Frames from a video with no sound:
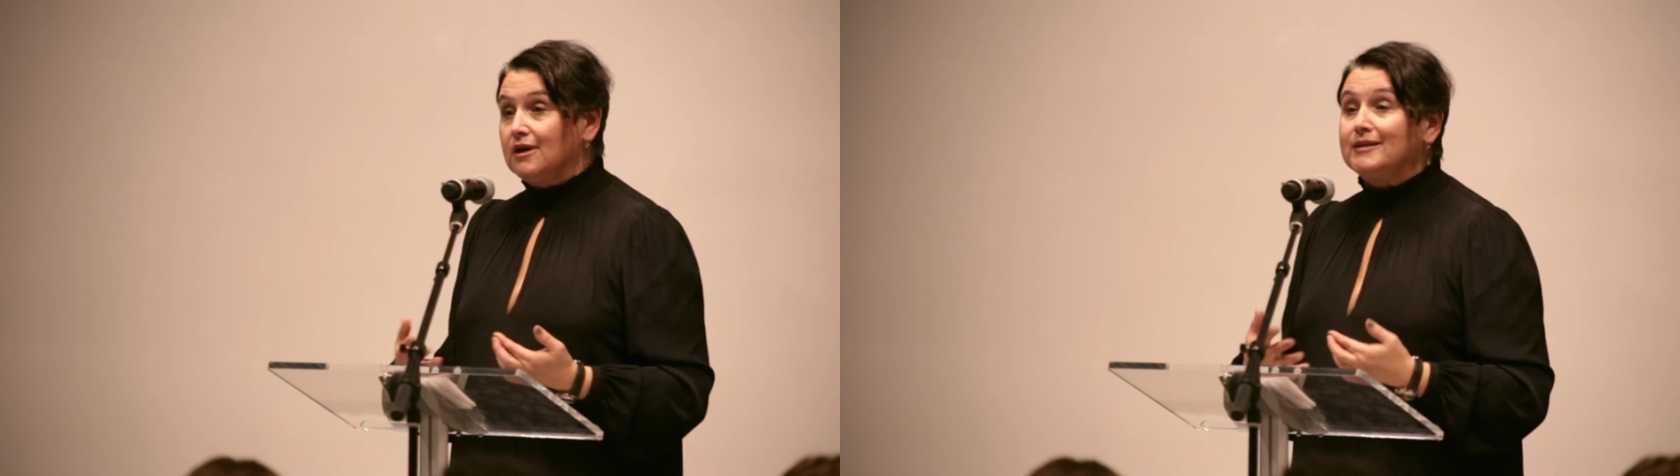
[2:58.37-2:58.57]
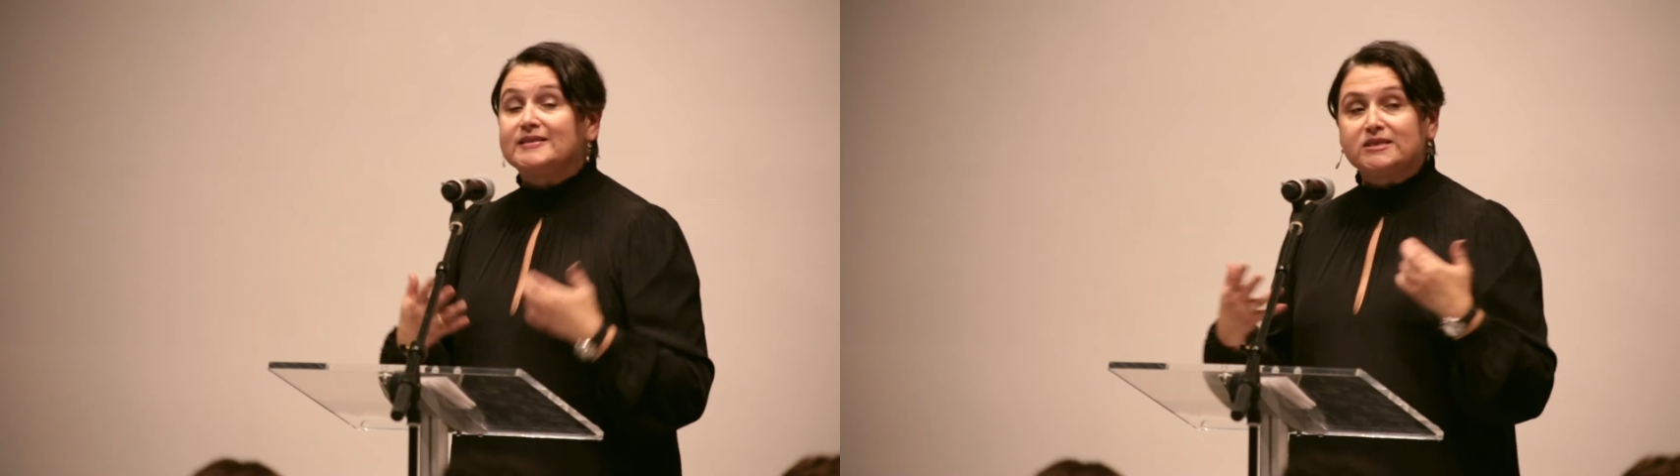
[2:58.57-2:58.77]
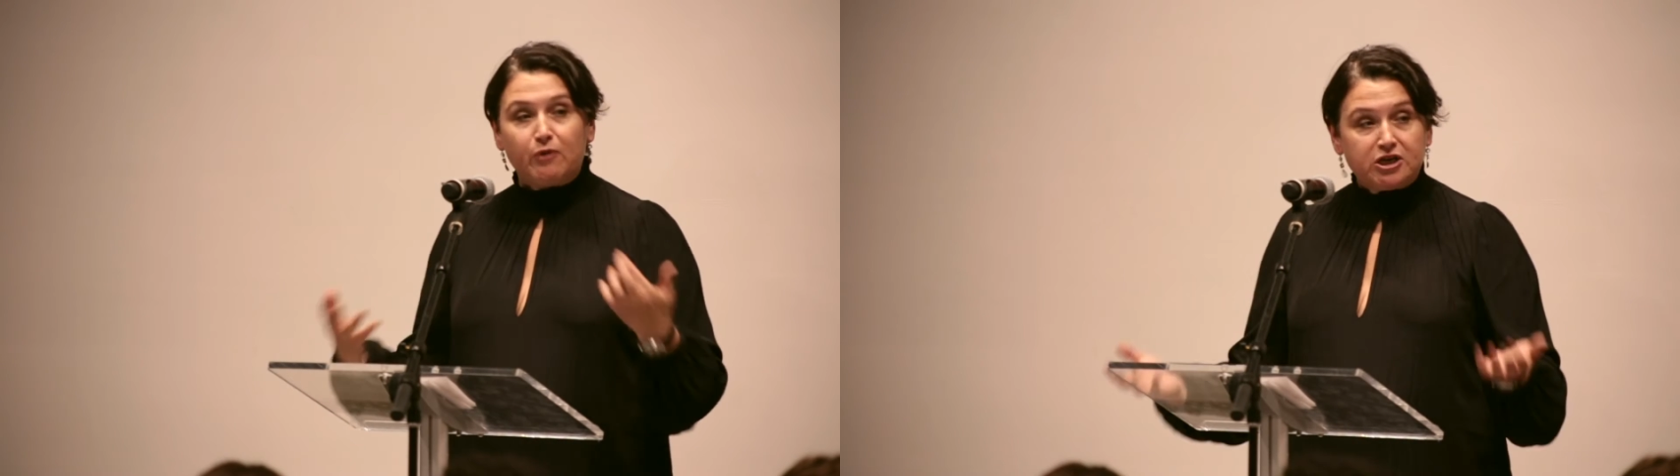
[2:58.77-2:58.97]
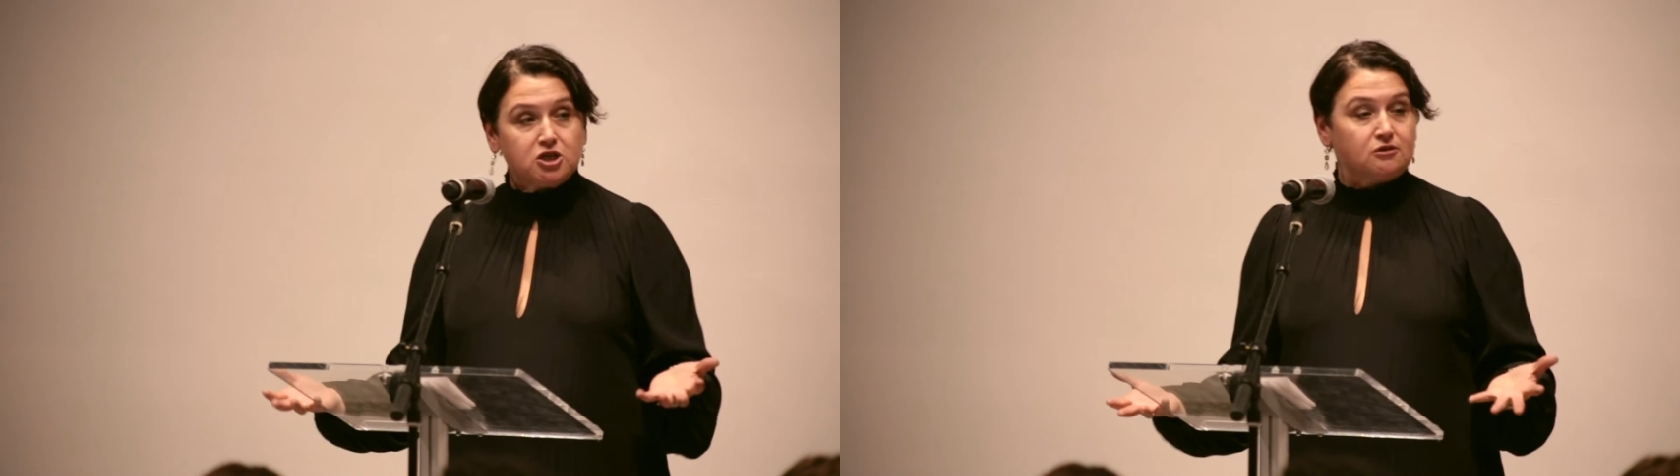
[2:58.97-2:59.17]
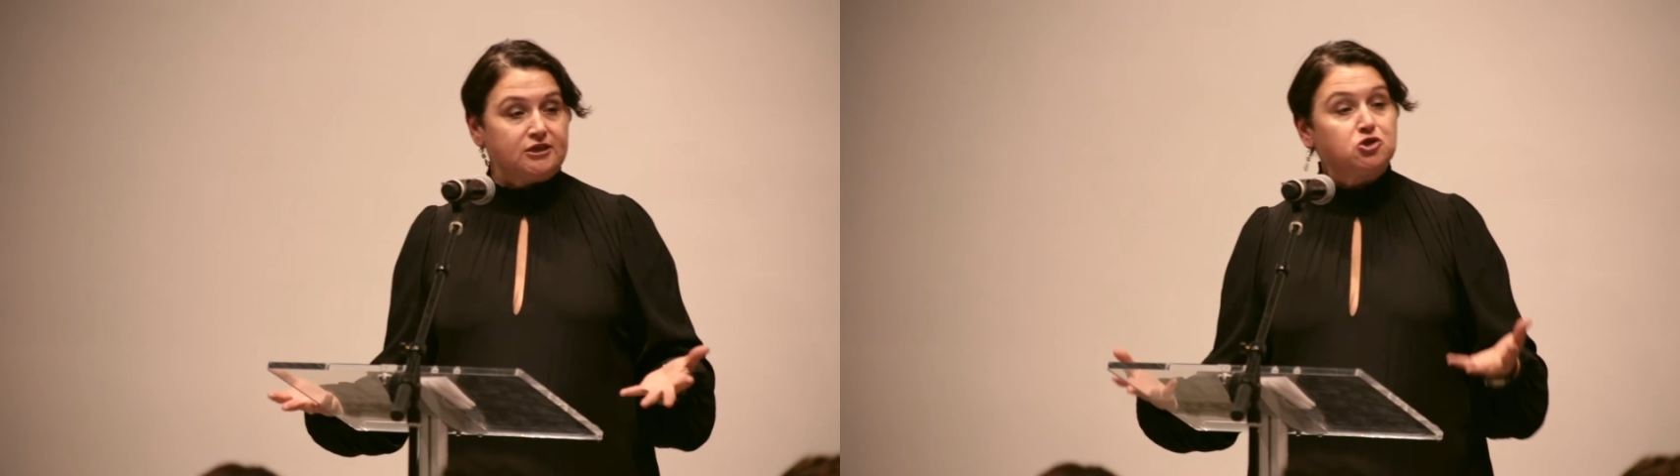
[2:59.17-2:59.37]
and
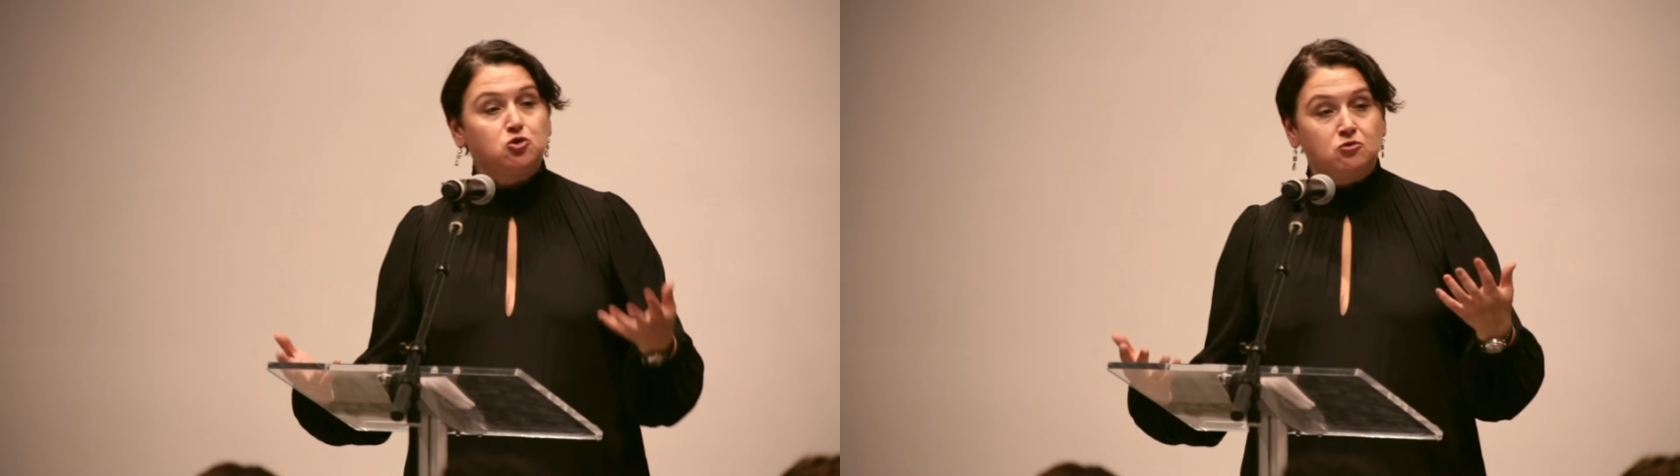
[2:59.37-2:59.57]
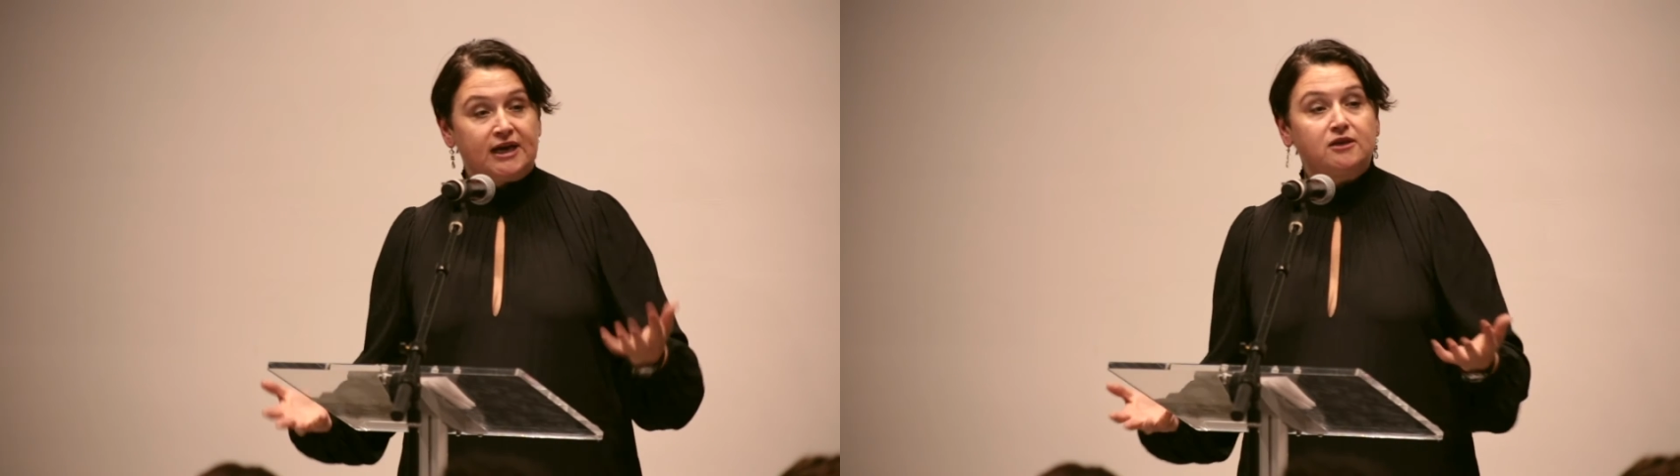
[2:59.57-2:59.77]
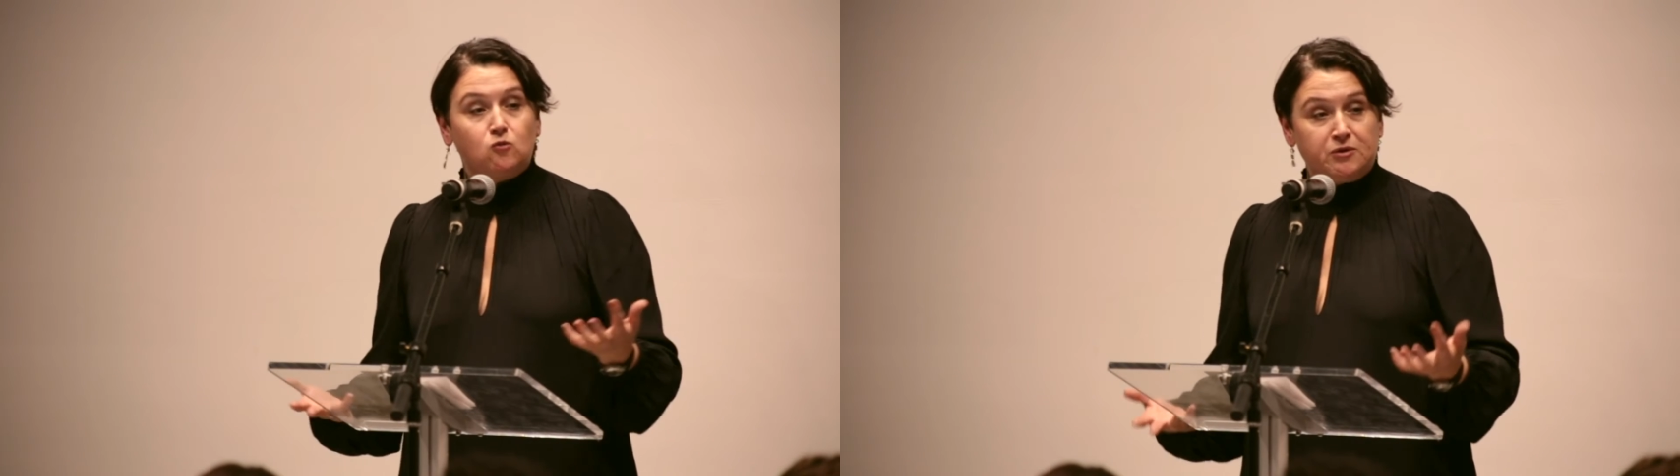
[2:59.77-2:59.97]
especially to unite